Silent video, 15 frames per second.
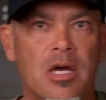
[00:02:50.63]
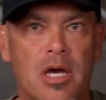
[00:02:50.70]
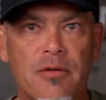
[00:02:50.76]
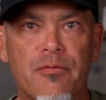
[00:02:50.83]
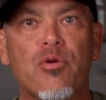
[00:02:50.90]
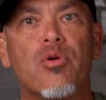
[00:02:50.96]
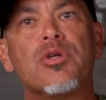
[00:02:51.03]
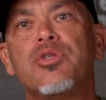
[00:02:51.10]
And
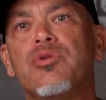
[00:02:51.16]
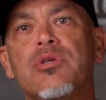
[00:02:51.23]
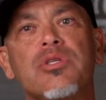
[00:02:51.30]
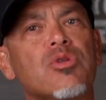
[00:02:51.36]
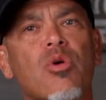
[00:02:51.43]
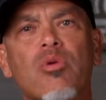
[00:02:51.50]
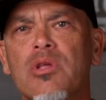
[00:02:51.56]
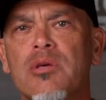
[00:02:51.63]
of course, you could
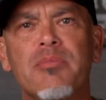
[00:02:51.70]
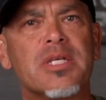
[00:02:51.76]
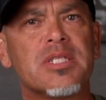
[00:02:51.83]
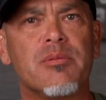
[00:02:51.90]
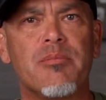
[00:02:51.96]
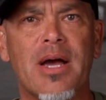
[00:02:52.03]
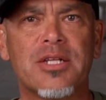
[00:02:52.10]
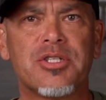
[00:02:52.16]
totally mix
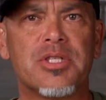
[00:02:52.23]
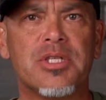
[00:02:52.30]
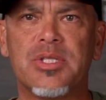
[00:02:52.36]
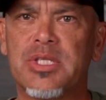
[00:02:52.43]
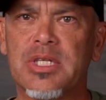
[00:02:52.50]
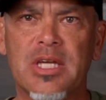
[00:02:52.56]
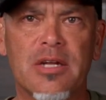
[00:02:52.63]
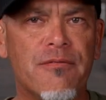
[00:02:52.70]
and match these
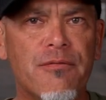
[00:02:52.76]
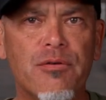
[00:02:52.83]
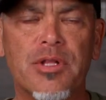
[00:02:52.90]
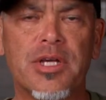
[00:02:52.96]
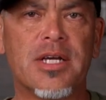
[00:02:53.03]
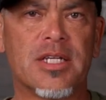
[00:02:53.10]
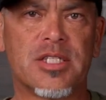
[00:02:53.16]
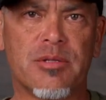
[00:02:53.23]
to get a
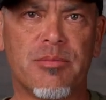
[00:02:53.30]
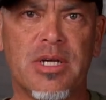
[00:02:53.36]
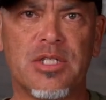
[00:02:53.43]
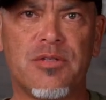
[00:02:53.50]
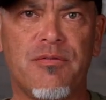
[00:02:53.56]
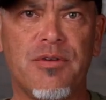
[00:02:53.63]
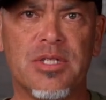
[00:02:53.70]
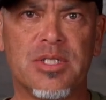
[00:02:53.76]
fully
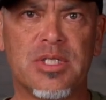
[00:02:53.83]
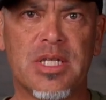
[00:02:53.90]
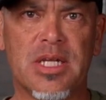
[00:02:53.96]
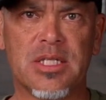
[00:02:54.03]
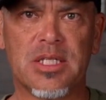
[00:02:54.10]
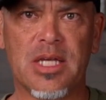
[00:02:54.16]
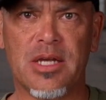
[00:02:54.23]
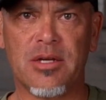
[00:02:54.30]
customized fit and
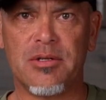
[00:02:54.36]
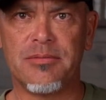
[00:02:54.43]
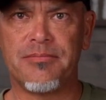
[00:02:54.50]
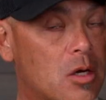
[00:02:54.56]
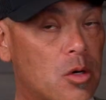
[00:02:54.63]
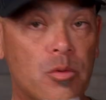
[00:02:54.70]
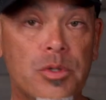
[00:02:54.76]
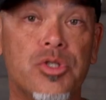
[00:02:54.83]
stance angle.
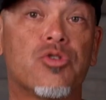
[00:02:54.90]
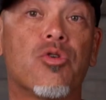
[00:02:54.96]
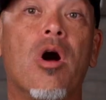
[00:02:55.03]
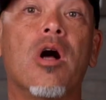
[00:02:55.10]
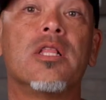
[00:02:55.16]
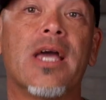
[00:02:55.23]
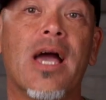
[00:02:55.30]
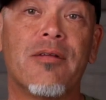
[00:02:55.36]
We
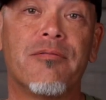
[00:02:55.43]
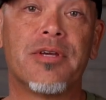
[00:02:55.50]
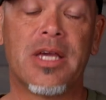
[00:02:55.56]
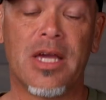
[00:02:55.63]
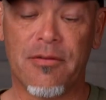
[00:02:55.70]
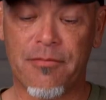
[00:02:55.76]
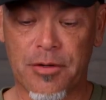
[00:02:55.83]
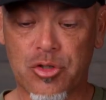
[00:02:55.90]
strongly
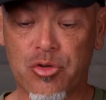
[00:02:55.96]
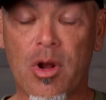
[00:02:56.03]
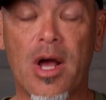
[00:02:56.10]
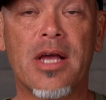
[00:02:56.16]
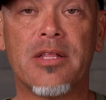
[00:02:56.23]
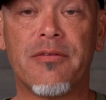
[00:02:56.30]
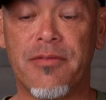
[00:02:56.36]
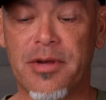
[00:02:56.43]
advocate for
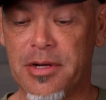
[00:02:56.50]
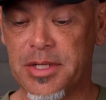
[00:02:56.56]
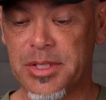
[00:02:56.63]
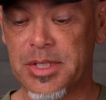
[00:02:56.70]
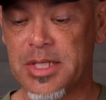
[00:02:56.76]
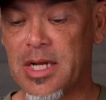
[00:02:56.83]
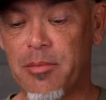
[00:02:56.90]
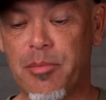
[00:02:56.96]
trying the various
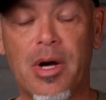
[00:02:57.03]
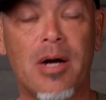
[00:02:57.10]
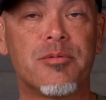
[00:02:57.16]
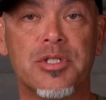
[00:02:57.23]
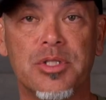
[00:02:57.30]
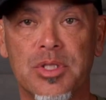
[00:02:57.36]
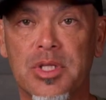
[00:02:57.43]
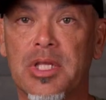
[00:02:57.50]
setup
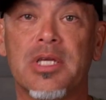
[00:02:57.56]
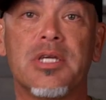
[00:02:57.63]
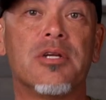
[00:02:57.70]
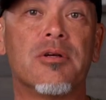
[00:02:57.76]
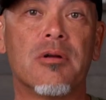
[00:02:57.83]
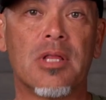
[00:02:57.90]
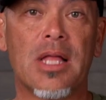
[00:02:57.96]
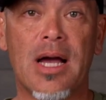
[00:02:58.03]
options that the
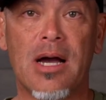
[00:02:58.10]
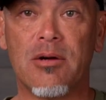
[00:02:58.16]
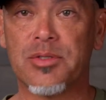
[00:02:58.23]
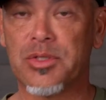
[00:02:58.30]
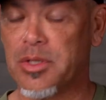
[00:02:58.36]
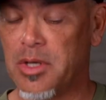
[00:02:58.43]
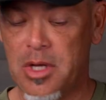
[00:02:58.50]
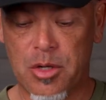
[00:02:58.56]
gear
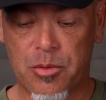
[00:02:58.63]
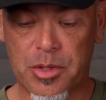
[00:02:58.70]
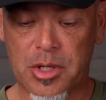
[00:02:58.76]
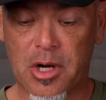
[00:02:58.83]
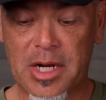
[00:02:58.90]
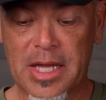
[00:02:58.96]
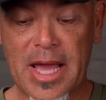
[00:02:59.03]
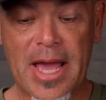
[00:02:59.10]
allows
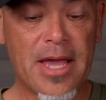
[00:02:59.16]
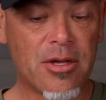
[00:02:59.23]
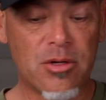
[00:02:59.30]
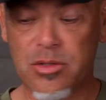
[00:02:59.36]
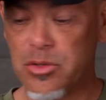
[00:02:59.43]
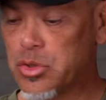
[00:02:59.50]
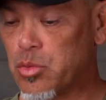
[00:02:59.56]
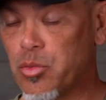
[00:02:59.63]
regarding
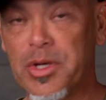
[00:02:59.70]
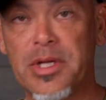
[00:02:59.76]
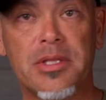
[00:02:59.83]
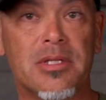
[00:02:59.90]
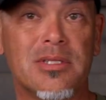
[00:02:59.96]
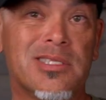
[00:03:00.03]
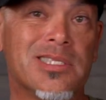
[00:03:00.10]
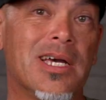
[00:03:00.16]
angles,
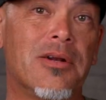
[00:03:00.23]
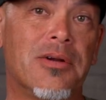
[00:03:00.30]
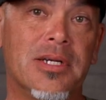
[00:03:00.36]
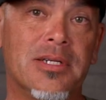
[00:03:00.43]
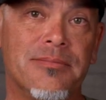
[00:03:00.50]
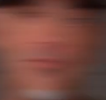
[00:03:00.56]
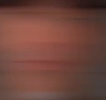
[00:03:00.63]
widths, etc.